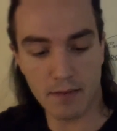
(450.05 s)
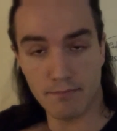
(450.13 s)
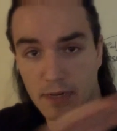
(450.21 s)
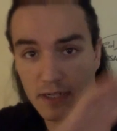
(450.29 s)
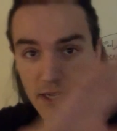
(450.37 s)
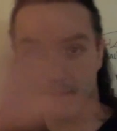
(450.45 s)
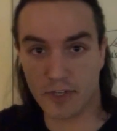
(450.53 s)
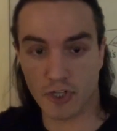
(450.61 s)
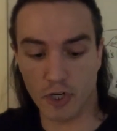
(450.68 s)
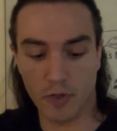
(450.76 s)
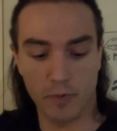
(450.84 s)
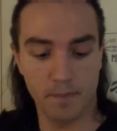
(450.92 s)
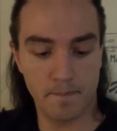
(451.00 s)
Meal number
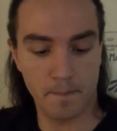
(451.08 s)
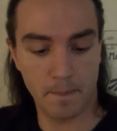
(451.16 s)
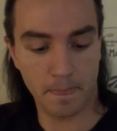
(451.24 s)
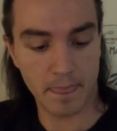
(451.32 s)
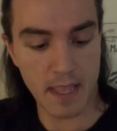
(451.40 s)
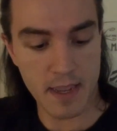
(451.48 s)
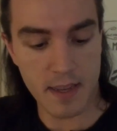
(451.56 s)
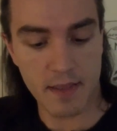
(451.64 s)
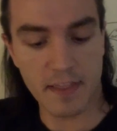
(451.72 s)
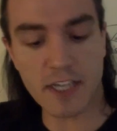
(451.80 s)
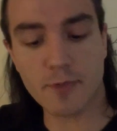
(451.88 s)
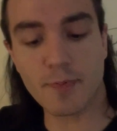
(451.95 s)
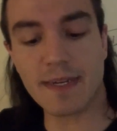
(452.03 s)
two.
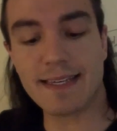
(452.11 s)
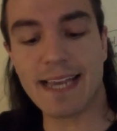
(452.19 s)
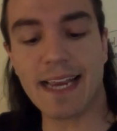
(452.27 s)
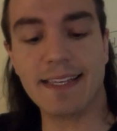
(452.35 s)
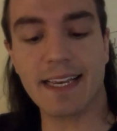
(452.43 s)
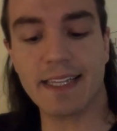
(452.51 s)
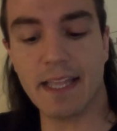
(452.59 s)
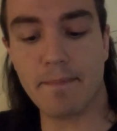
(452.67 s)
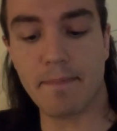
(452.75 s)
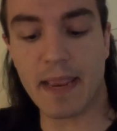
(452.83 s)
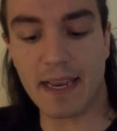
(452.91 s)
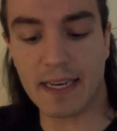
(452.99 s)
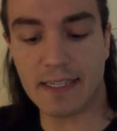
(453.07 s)
This would technically
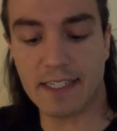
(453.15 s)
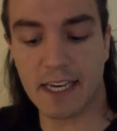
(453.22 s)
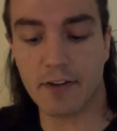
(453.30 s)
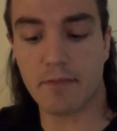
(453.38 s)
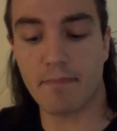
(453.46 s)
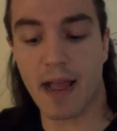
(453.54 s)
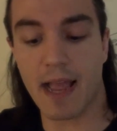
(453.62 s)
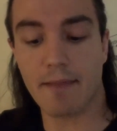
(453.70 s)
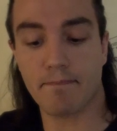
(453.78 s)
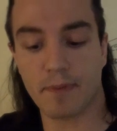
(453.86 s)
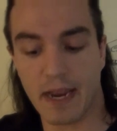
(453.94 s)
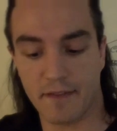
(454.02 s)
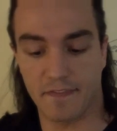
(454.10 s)
be considered my
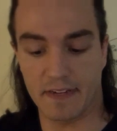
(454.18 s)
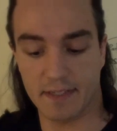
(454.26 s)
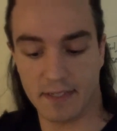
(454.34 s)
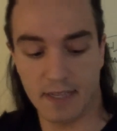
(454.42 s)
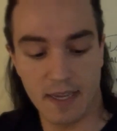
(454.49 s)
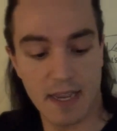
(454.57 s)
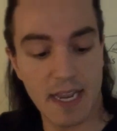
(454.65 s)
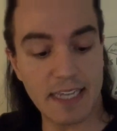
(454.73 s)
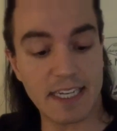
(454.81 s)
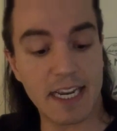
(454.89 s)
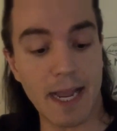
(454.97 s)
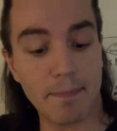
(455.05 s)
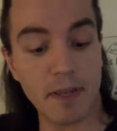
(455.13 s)
breakfast. It's
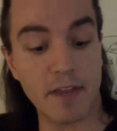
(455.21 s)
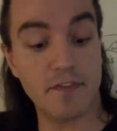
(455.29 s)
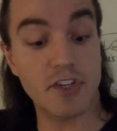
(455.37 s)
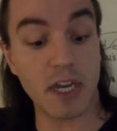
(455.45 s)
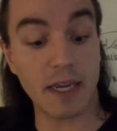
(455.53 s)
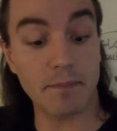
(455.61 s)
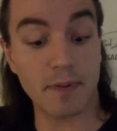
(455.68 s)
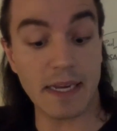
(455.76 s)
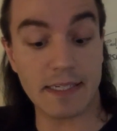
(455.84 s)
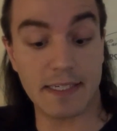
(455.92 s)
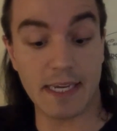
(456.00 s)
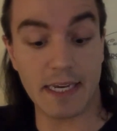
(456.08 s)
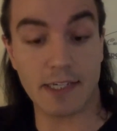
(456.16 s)
a couple of chicken
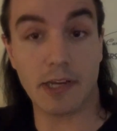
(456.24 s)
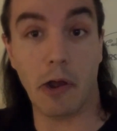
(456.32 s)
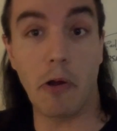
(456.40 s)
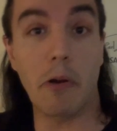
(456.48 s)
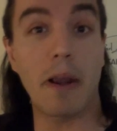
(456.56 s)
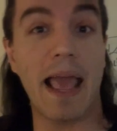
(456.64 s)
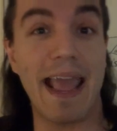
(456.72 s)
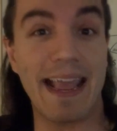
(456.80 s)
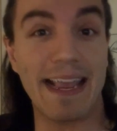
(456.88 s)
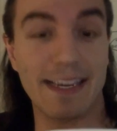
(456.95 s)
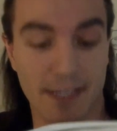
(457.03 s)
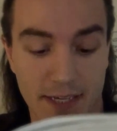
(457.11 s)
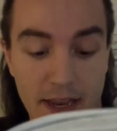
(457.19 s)
breasts, 6 whole
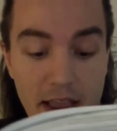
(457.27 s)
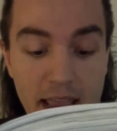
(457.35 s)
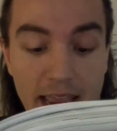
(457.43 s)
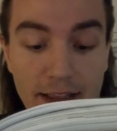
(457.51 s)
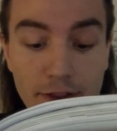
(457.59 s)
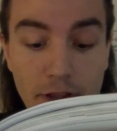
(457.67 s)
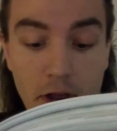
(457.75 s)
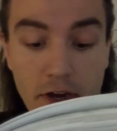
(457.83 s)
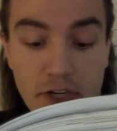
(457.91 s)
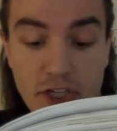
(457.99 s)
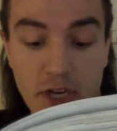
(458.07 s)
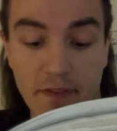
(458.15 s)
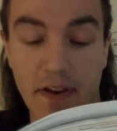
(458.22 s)
eggs, a large
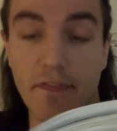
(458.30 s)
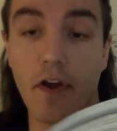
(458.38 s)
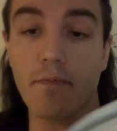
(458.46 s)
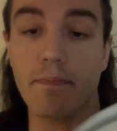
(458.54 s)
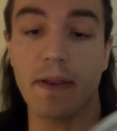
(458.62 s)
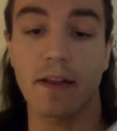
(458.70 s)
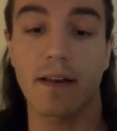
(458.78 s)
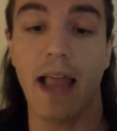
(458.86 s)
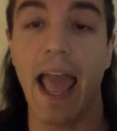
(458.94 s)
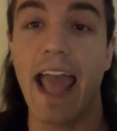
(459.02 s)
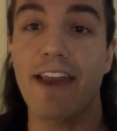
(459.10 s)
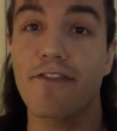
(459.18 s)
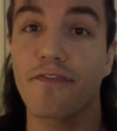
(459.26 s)
serving of oatmeal,
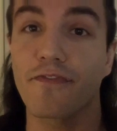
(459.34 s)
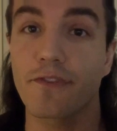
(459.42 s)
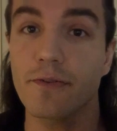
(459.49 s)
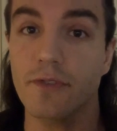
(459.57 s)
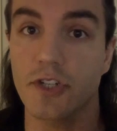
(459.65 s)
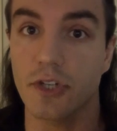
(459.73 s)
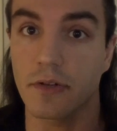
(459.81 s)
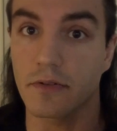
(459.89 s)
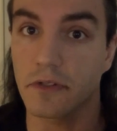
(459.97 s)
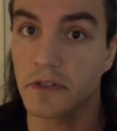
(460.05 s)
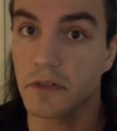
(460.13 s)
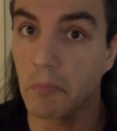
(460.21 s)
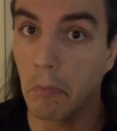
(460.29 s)
and fruit
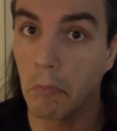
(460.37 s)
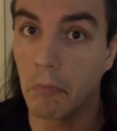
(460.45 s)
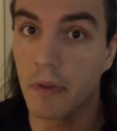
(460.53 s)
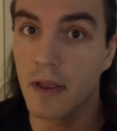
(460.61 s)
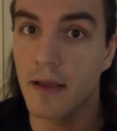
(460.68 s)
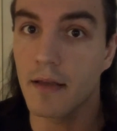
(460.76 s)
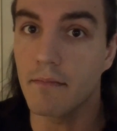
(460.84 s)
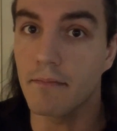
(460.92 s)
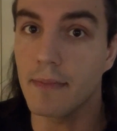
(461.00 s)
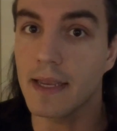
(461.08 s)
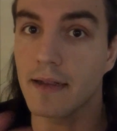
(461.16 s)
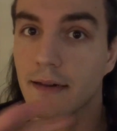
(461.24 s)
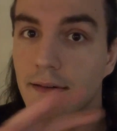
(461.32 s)
juice.
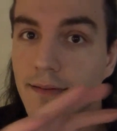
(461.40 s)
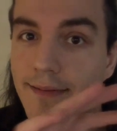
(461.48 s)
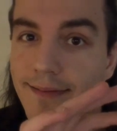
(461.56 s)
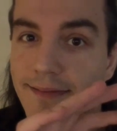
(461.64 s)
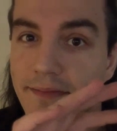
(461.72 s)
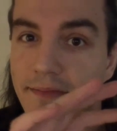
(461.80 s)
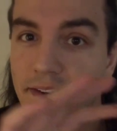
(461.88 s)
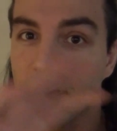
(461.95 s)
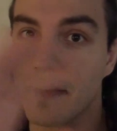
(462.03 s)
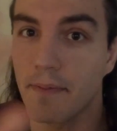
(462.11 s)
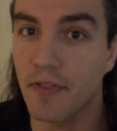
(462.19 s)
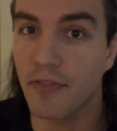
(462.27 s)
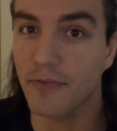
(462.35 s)
Meal
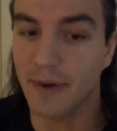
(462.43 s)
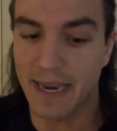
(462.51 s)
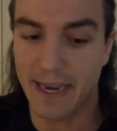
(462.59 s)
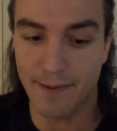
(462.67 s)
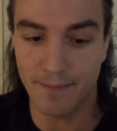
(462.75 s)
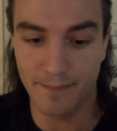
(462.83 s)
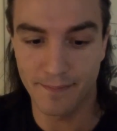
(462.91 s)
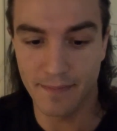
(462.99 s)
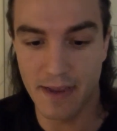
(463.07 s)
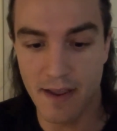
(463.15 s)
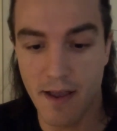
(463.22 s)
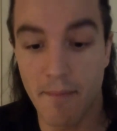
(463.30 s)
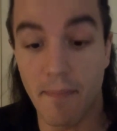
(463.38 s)
number three.
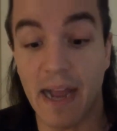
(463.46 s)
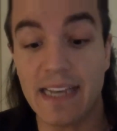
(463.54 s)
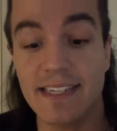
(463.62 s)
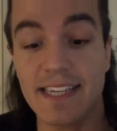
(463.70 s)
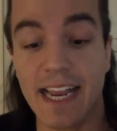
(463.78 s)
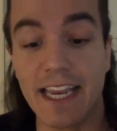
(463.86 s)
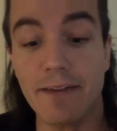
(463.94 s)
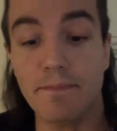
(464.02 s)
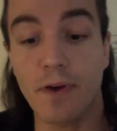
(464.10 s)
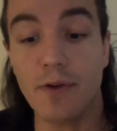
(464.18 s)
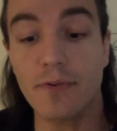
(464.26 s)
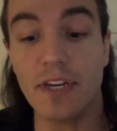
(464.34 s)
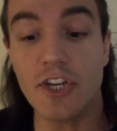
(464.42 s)
My second
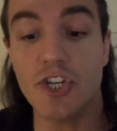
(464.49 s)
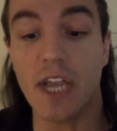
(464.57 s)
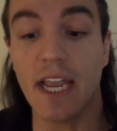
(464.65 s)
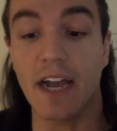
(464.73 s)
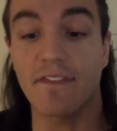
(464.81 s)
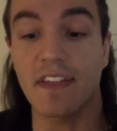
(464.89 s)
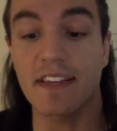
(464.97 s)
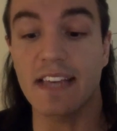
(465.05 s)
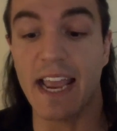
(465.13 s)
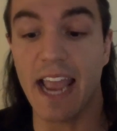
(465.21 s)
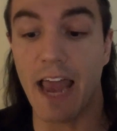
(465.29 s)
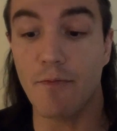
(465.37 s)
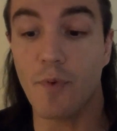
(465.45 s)
protein shake of the
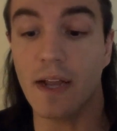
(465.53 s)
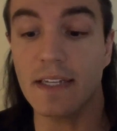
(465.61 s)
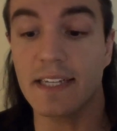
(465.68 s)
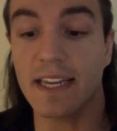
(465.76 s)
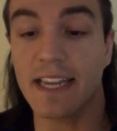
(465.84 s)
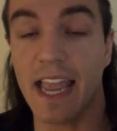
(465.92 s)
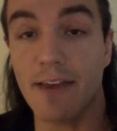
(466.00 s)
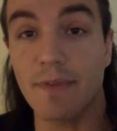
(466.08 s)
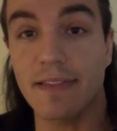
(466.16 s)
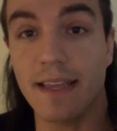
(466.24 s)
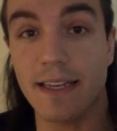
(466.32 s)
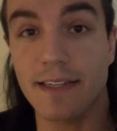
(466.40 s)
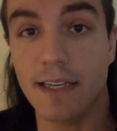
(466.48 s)
day, and once again with
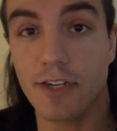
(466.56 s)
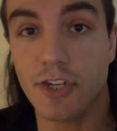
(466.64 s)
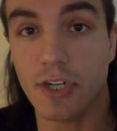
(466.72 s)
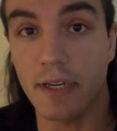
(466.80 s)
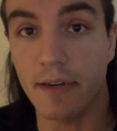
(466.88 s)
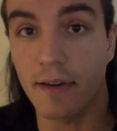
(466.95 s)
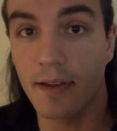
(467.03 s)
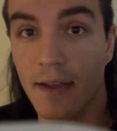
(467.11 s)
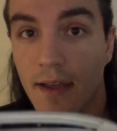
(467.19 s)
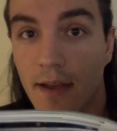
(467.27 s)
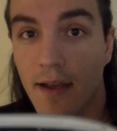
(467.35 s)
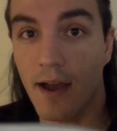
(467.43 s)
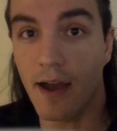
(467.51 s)
the addition
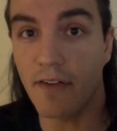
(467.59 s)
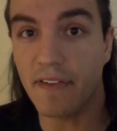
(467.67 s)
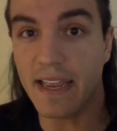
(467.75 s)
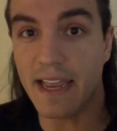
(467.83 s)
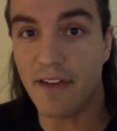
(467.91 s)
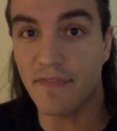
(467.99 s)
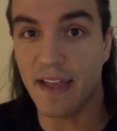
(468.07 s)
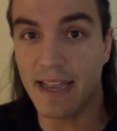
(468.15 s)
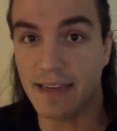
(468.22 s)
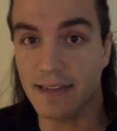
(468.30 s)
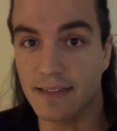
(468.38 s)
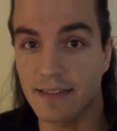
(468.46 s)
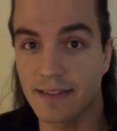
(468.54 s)
of
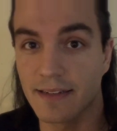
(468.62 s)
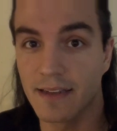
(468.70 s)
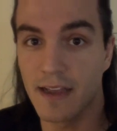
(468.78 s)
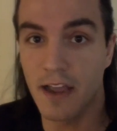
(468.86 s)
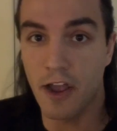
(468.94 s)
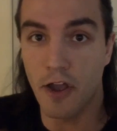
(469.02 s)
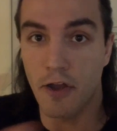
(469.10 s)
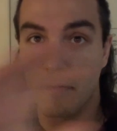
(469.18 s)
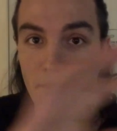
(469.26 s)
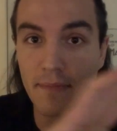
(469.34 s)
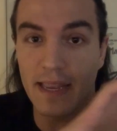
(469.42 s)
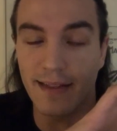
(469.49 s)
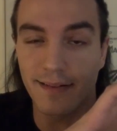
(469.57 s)
EFAs.
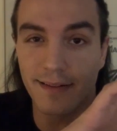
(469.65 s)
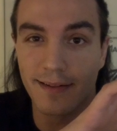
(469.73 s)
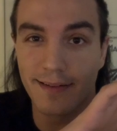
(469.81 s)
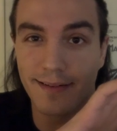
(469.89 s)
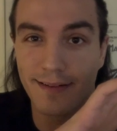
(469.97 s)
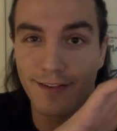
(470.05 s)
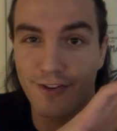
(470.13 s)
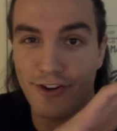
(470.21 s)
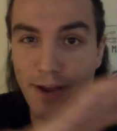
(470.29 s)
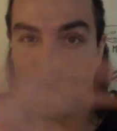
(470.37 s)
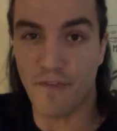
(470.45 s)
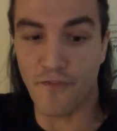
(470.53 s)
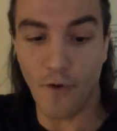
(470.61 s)
Meal
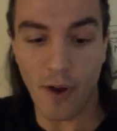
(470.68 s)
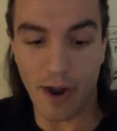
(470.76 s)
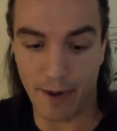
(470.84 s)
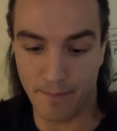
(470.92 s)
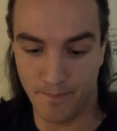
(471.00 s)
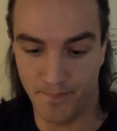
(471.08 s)
number four.